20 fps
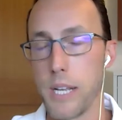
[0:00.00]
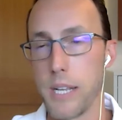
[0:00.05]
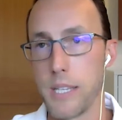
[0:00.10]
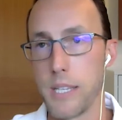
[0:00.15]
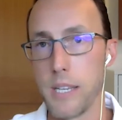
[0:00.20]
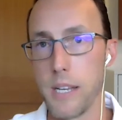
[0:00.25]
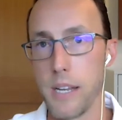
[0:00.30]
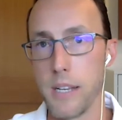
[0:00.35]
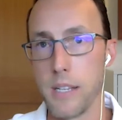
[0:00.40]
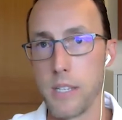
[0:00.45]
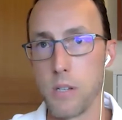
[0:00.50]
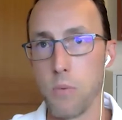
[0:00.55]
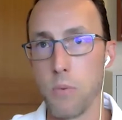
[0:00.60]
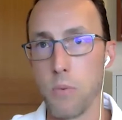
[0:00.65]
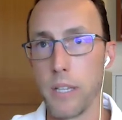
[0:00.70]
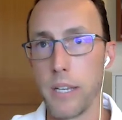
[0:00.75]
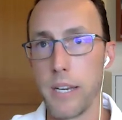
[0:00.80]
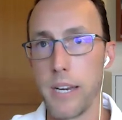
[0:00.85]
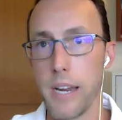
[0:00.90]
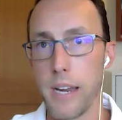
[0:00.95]
It's
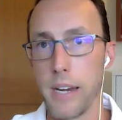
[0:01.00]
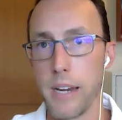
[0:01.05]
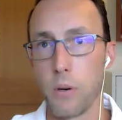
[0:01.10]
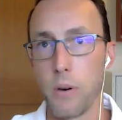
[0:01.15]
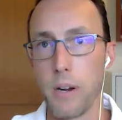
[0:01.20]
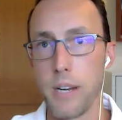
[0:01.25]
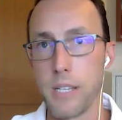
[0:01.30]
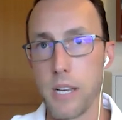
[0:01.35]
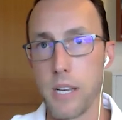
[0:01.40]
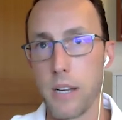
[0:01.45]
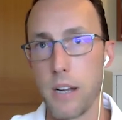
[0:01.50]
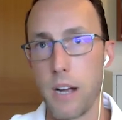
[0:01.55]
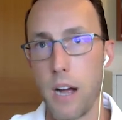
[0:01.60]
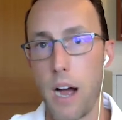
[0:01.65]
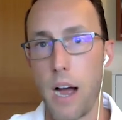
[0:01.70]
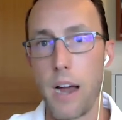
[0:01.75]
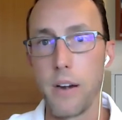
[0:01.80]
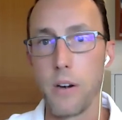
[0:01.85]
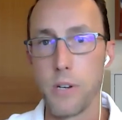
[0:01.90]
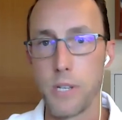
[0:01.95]
really, it creates a
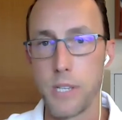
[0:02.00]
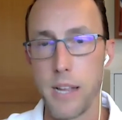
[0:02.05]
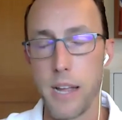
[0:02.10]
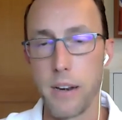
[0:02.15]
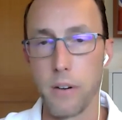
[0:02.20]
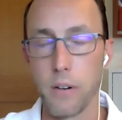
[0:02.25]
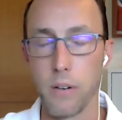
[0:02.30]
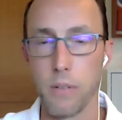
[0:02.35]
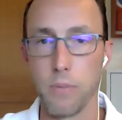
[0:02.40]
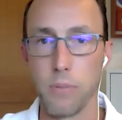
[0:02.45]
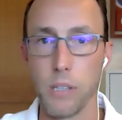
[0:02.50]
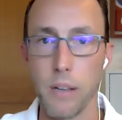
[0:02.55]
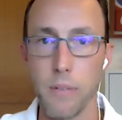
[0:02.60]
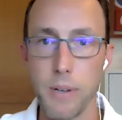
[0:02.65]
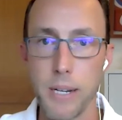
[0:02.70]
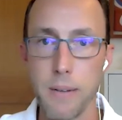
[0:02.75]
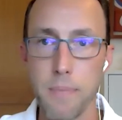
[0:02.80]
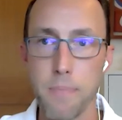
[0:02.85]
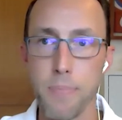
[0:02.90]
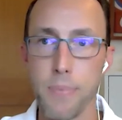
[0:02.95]
higher standard of
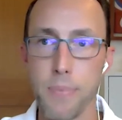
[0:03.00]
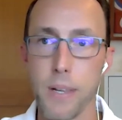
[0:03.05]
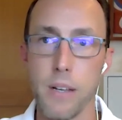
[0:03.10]
living